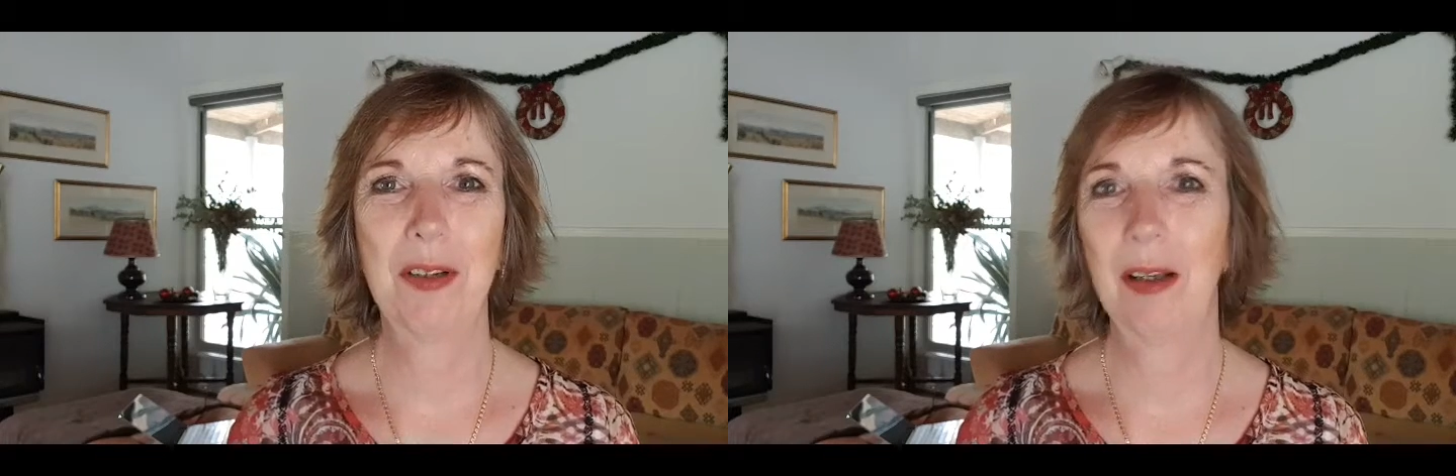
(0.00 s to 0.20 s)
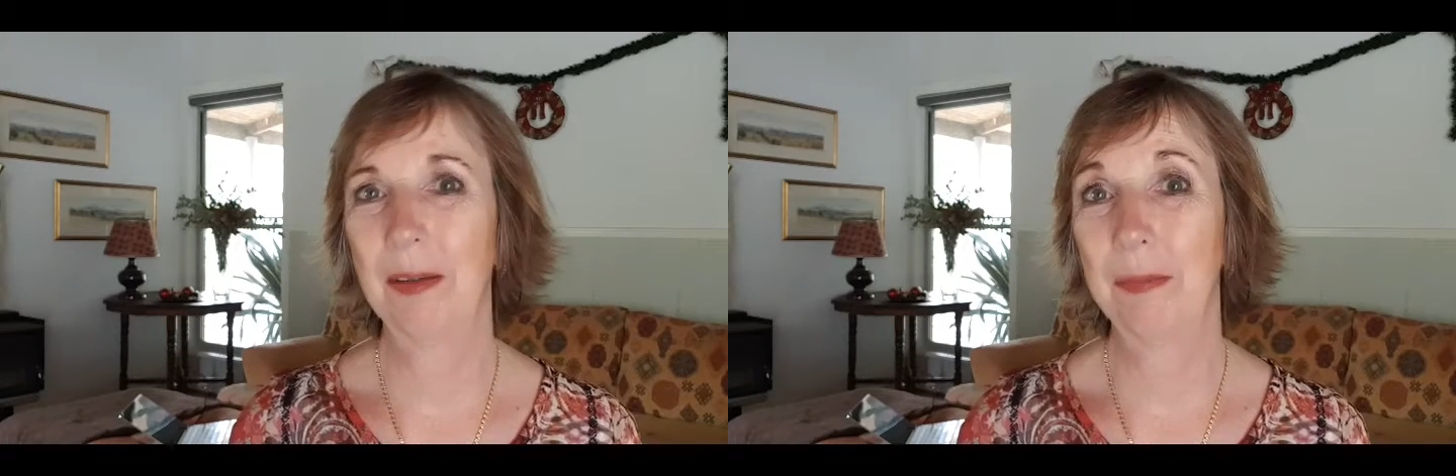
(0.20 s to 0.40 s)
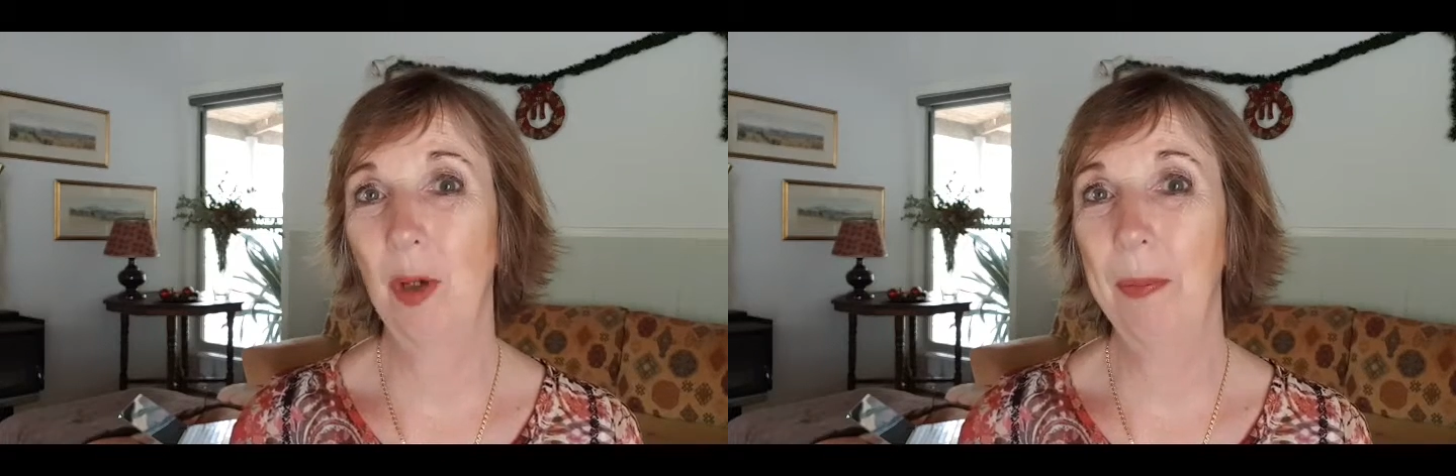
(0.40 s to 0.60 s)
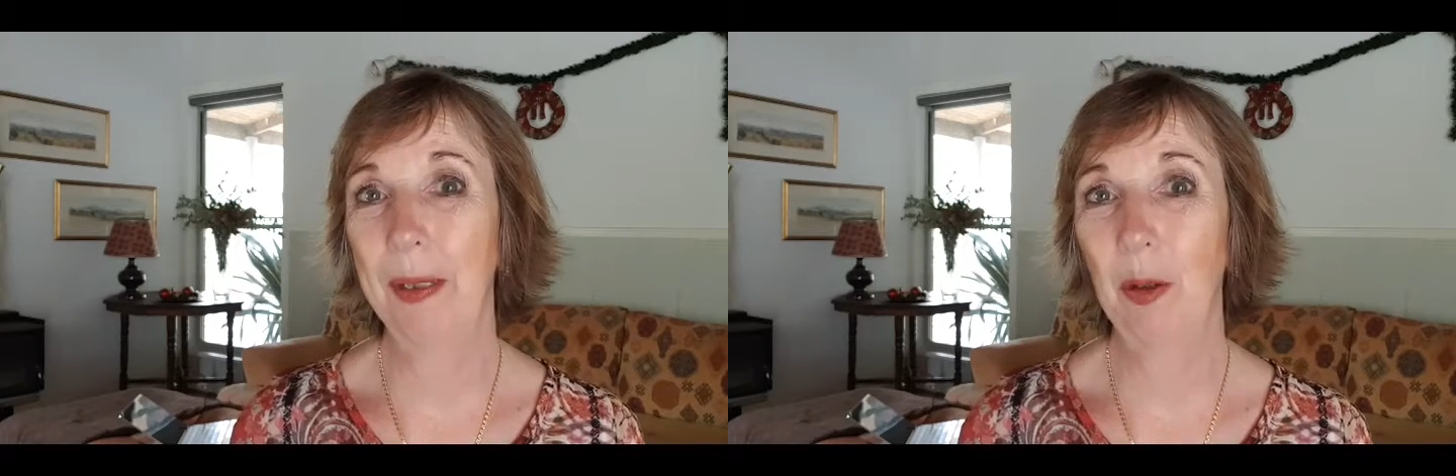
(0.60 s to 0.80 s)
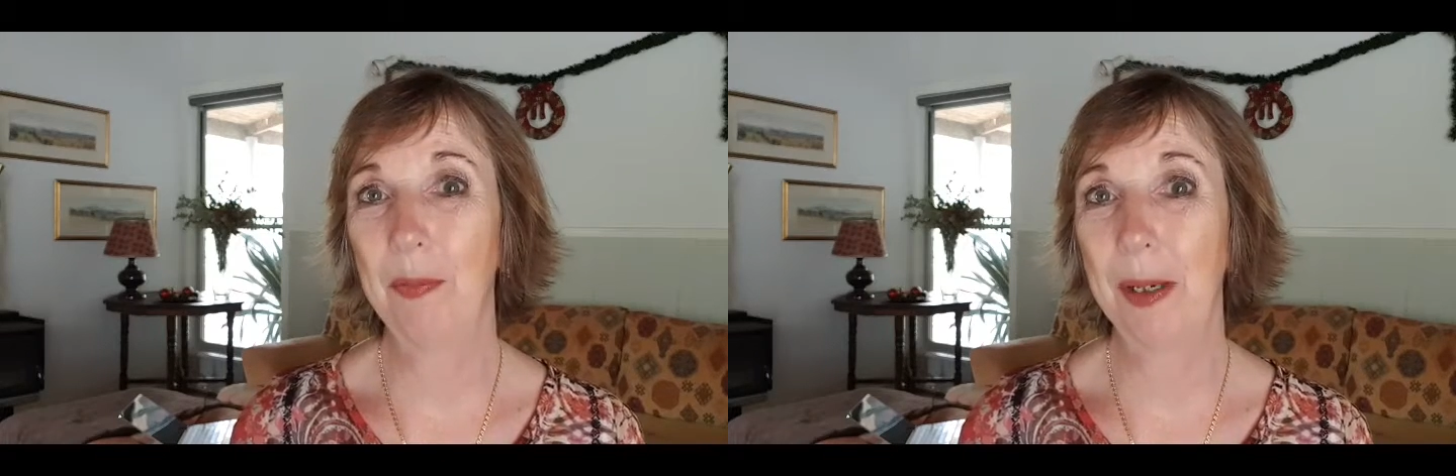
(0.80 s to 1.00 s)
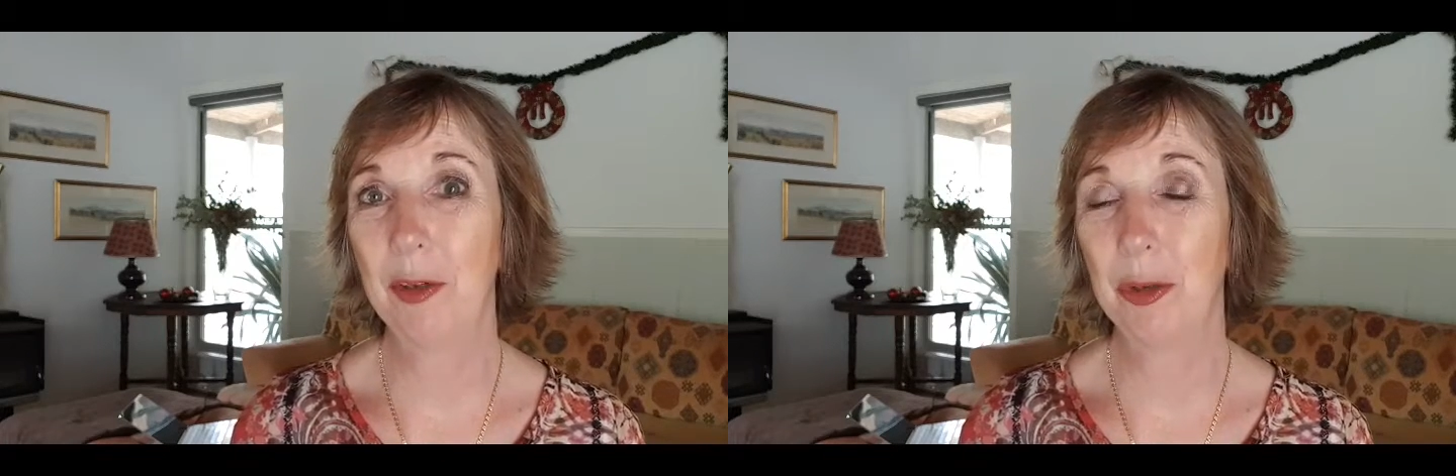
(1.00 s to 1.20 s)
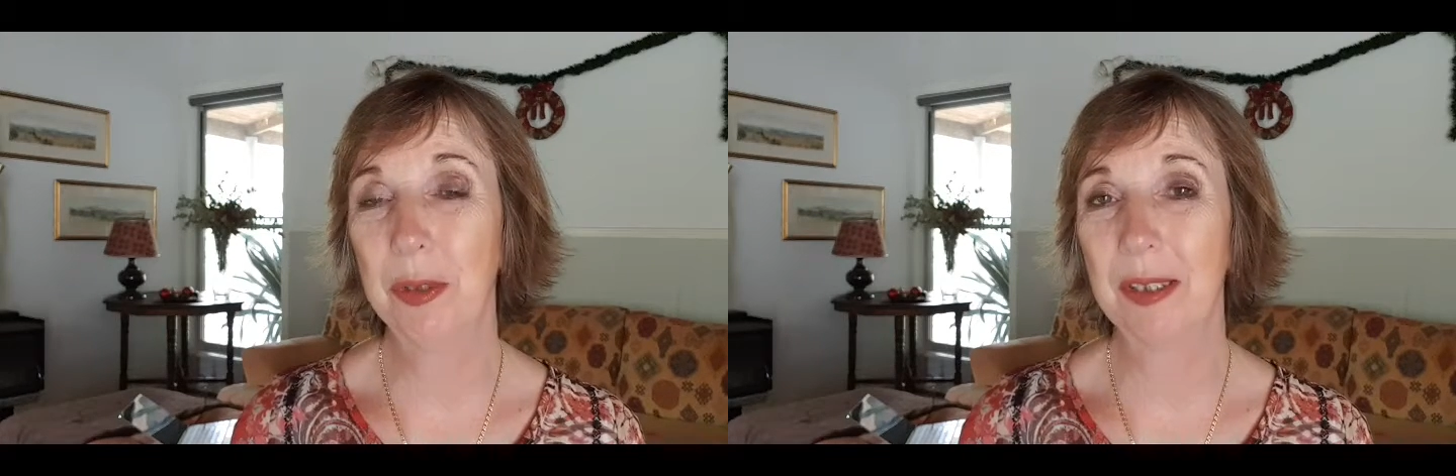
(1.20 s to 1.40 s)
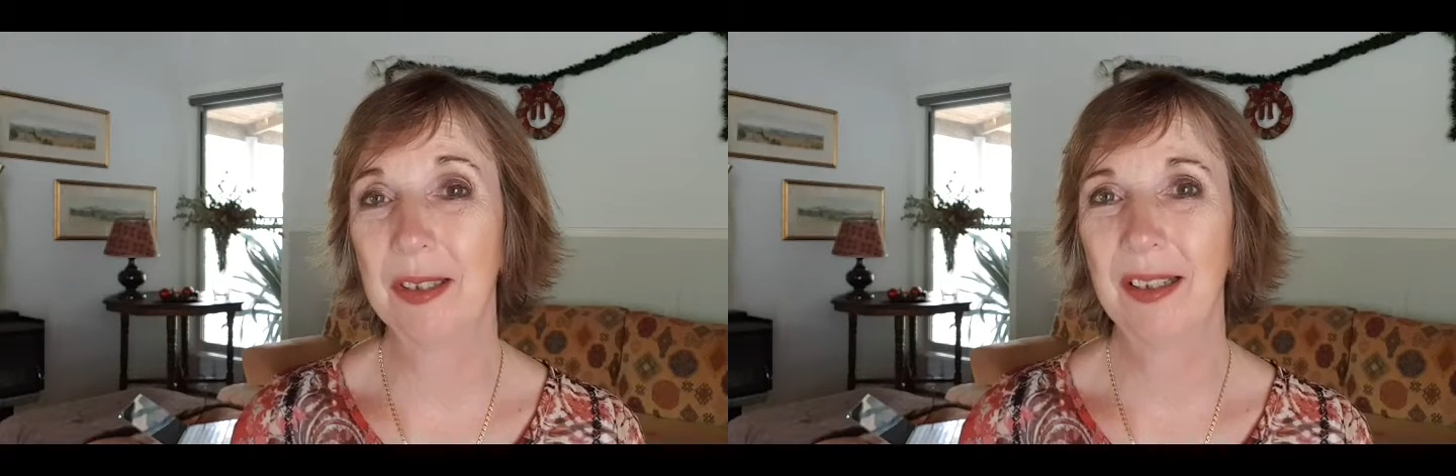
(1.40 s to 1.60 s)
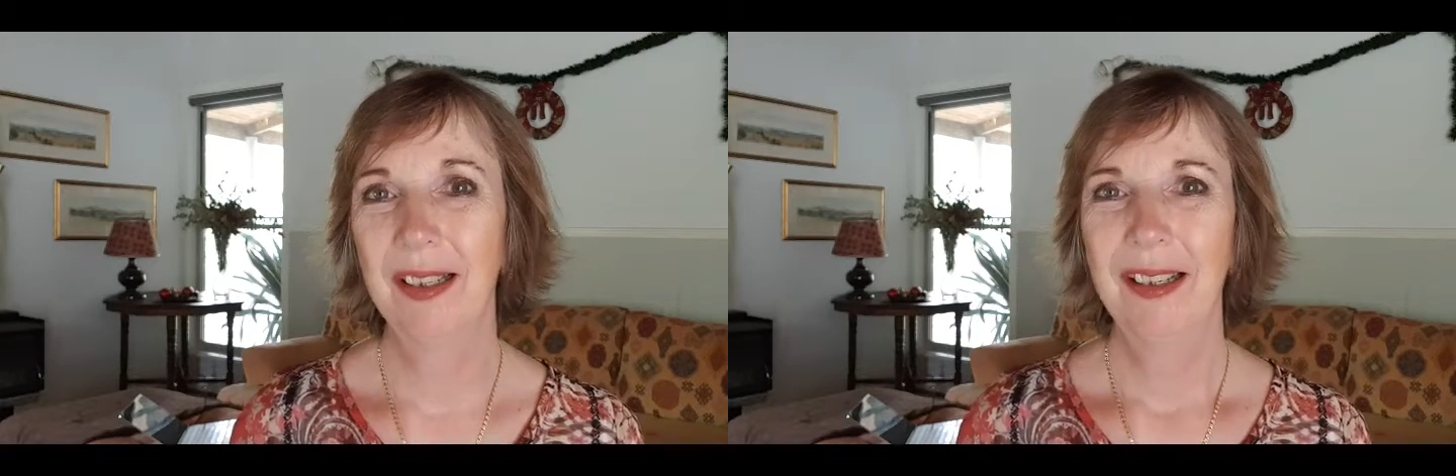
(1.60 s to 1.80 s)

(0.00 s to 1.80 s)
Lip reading: a topic of my choice.